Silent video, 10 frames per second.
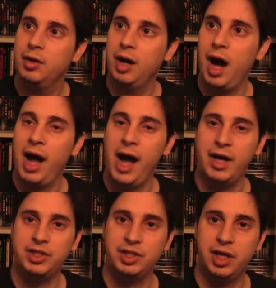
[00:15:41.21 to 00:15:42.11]
I
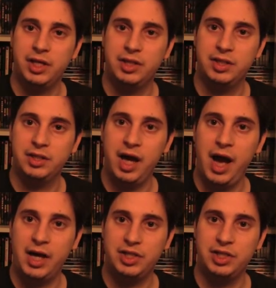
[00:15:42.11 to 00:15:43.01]
actually
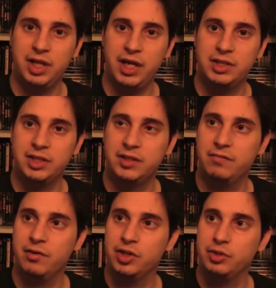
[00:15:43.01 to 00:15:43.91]
liked it. The
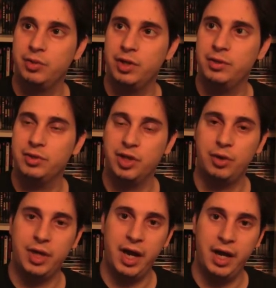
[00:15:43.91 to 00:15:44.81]
first one, it was
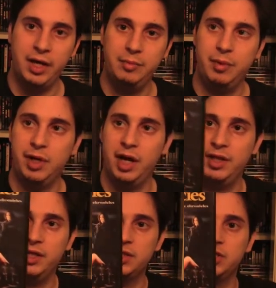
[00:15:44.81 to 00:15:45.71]
okay, but I
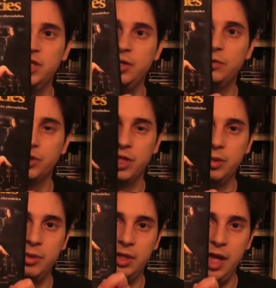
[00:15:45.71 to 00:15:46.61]
think the sequels are
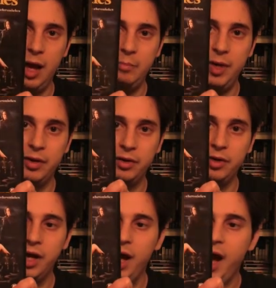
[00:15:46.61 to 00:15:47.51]
going to be a lot better.